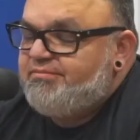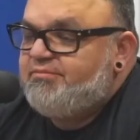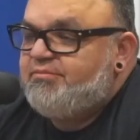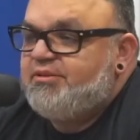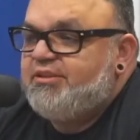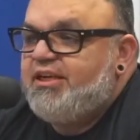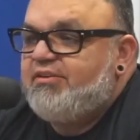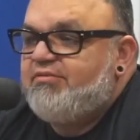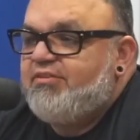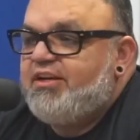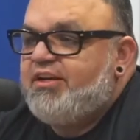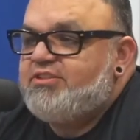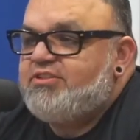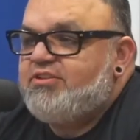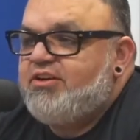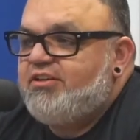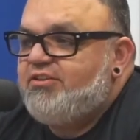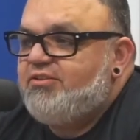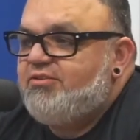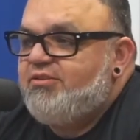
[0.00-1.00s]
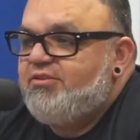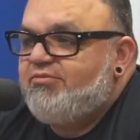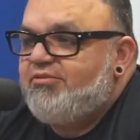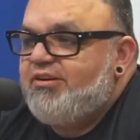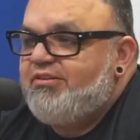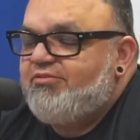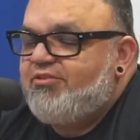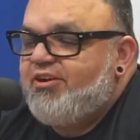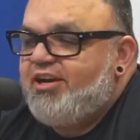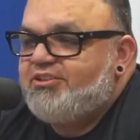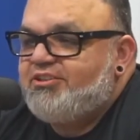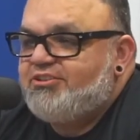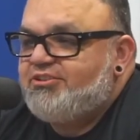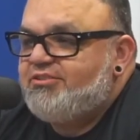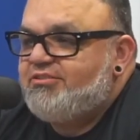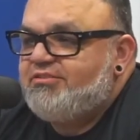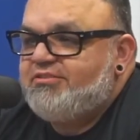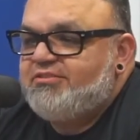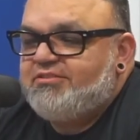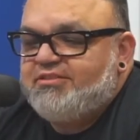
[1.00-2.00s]
getting ready to start doing a refresh.
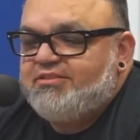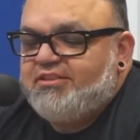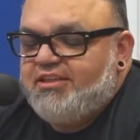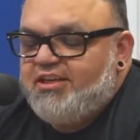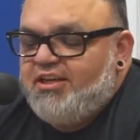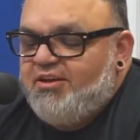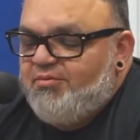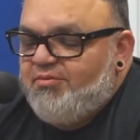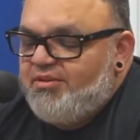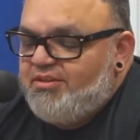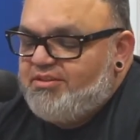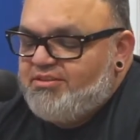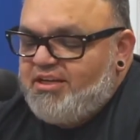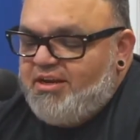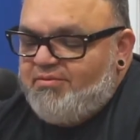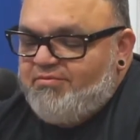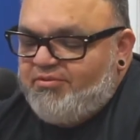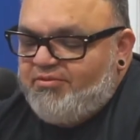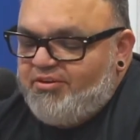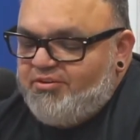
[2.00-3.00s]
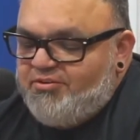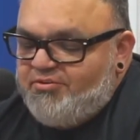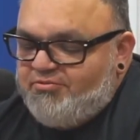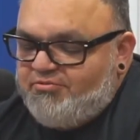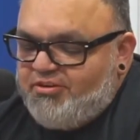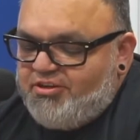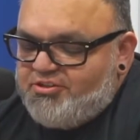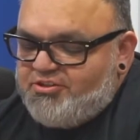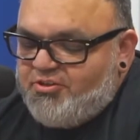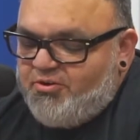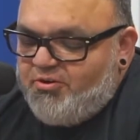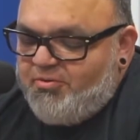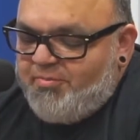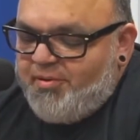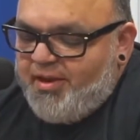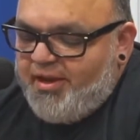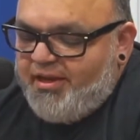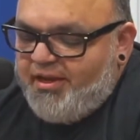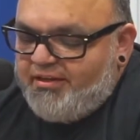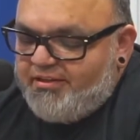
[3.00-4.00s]
Awesome. It's time for a new fresh coat of
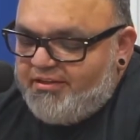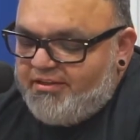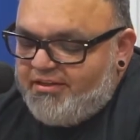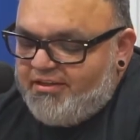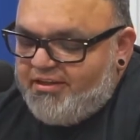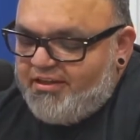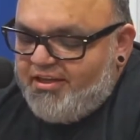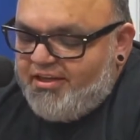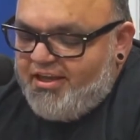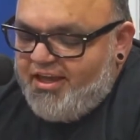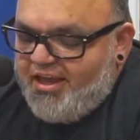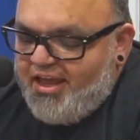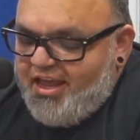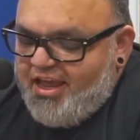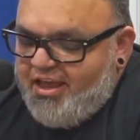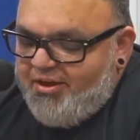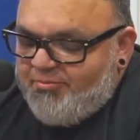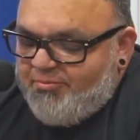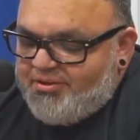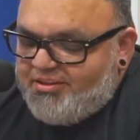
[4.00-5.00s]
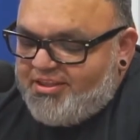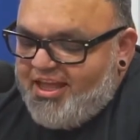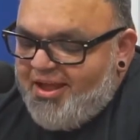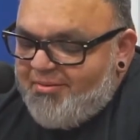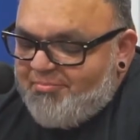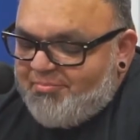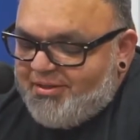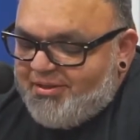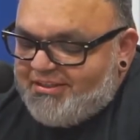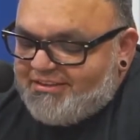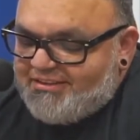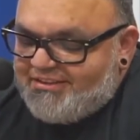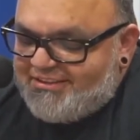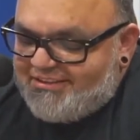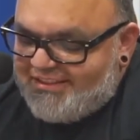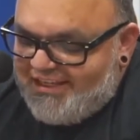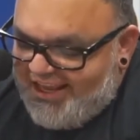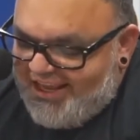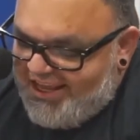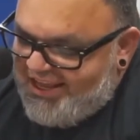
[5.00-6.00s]
paint. And with that being
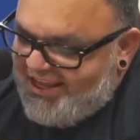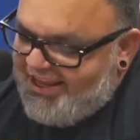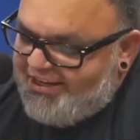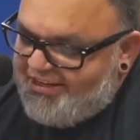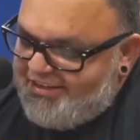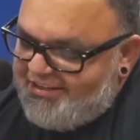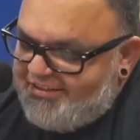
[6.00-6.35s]
said,